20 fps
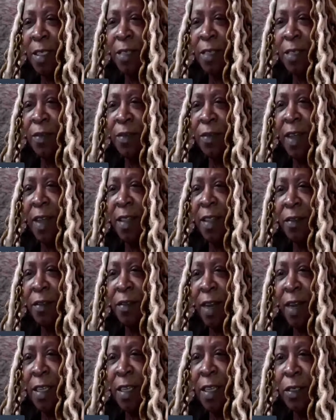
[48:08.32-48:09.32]
to find the
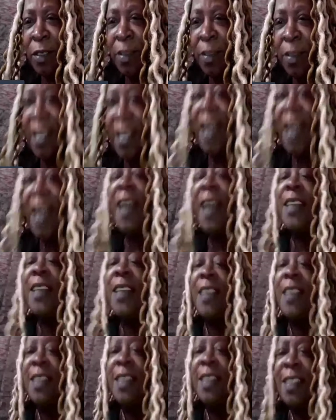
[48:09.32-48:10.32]
right choice.
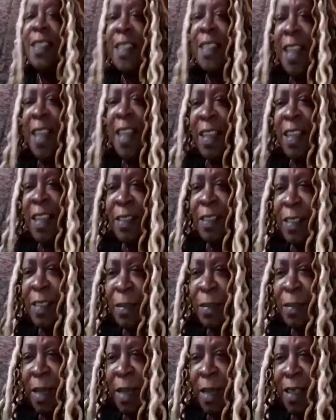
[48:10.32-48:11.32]
Yes, yes, yes.
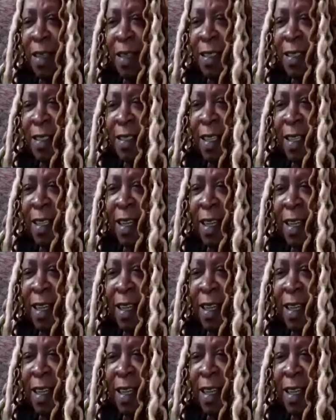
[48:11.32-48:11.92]
Just understand.